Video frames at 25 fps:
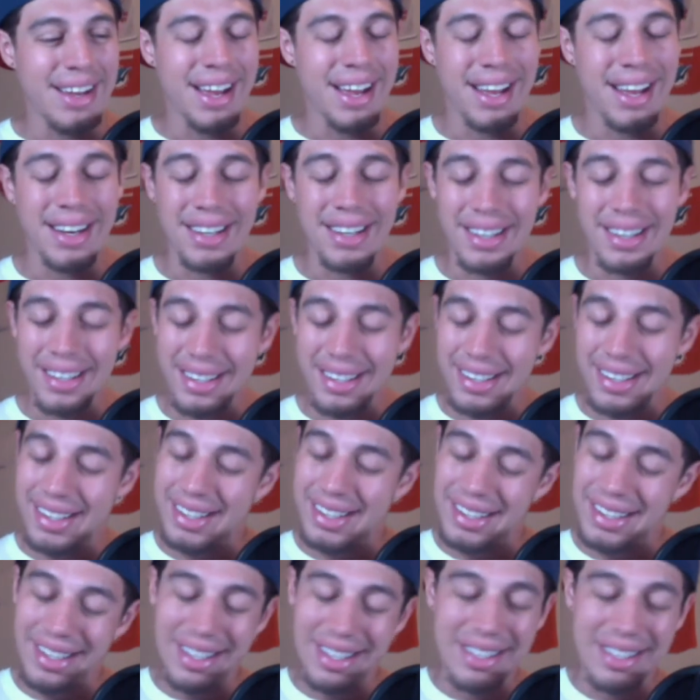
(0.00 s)
And
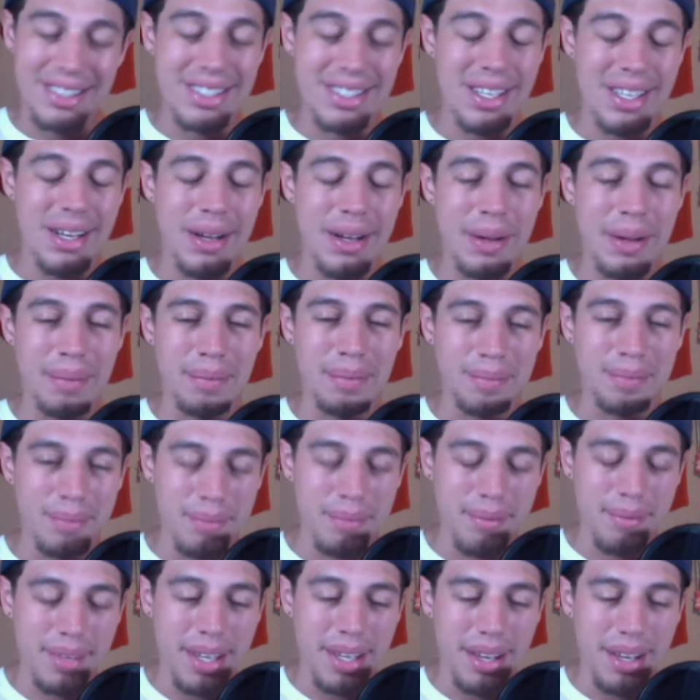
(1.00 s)
it's uh
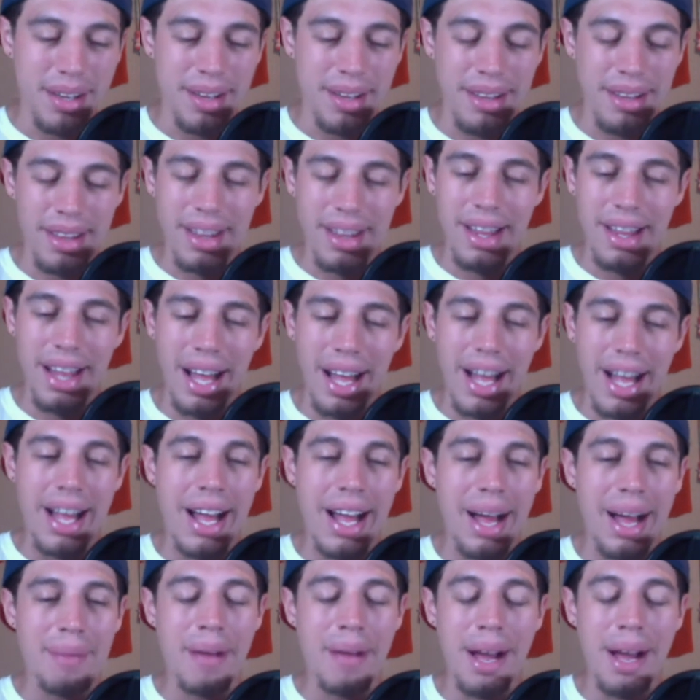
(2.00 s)
I,
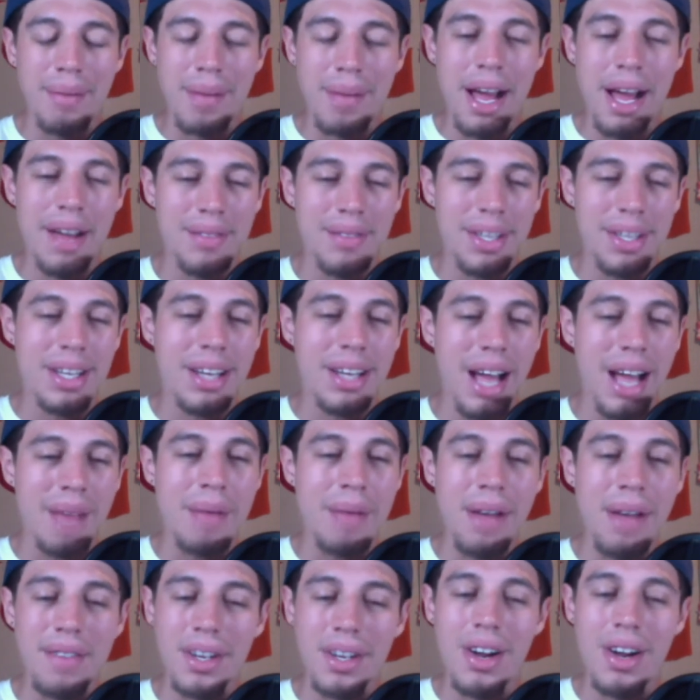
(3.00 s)
am I'm, I'm having
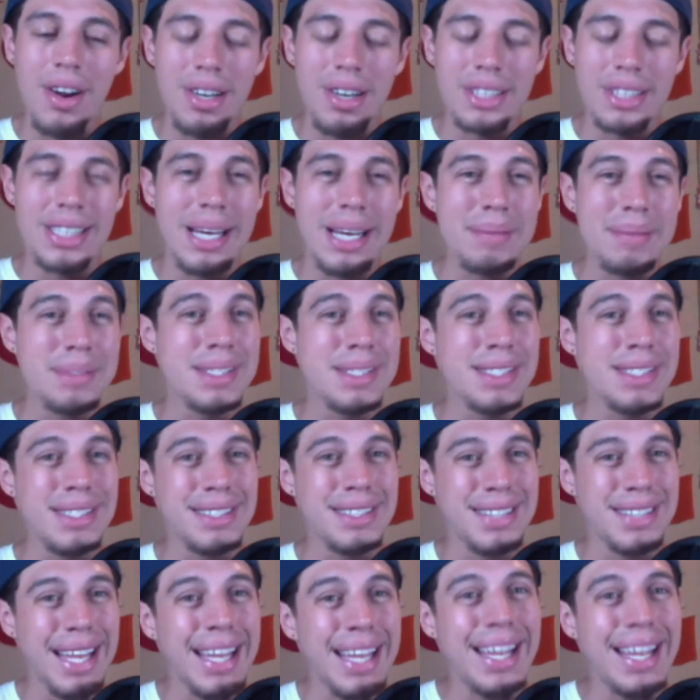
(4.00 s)
I'm having a hard time
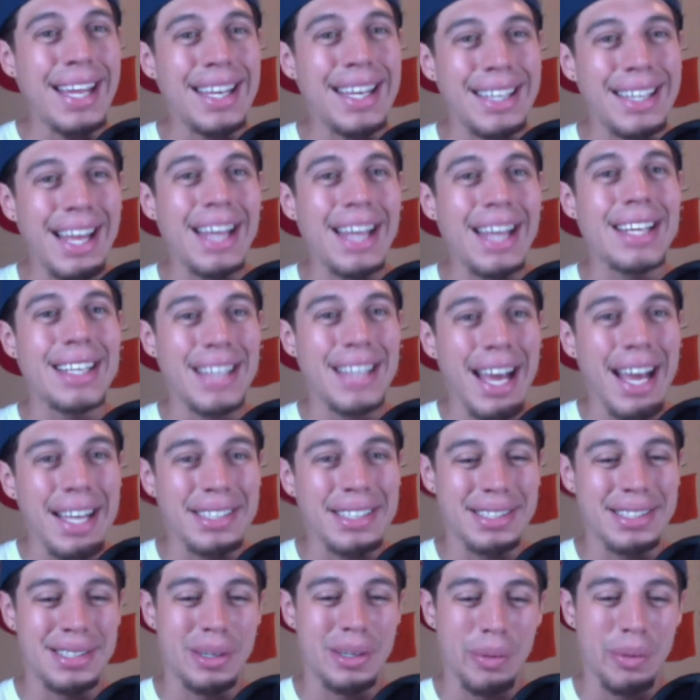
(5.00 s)
thinking that
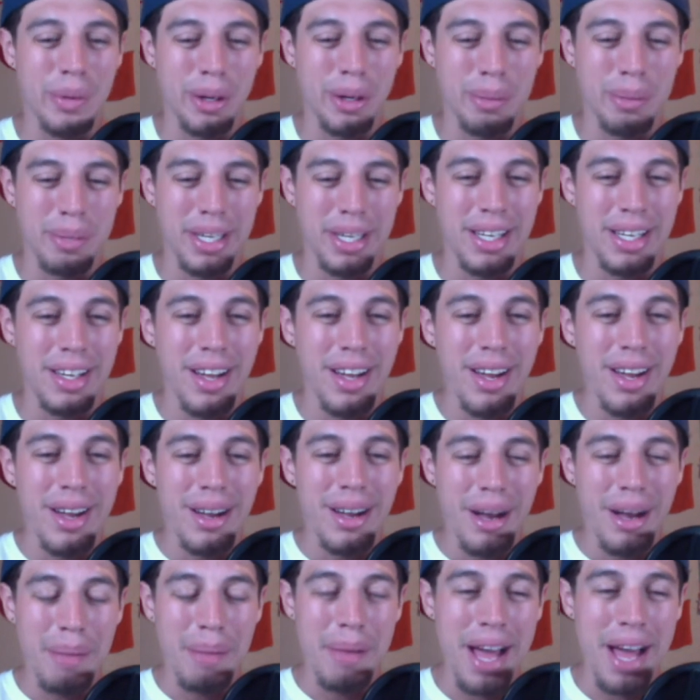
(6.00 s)
yes, there will be
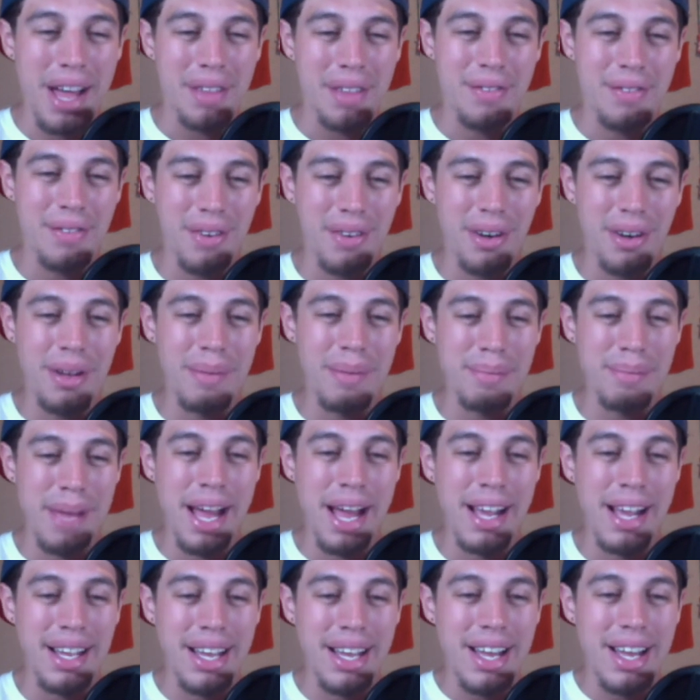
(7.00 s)
a path for him
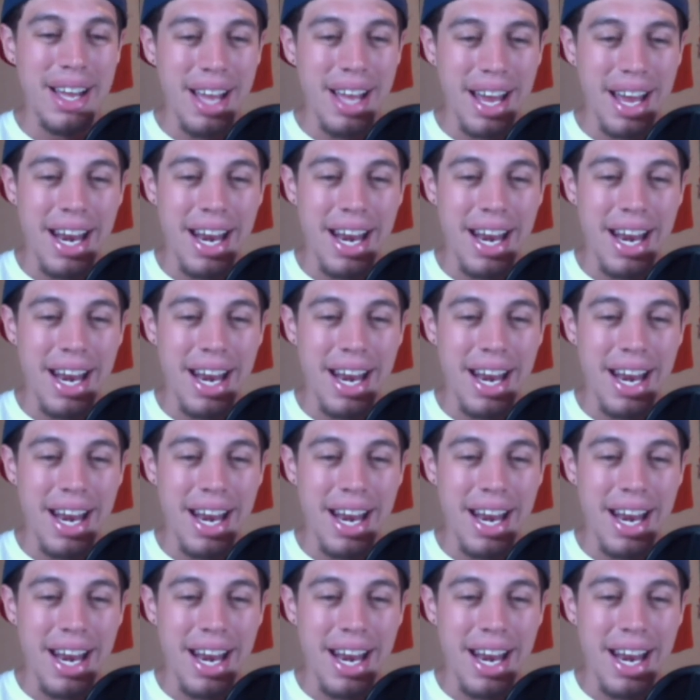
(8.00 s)
back.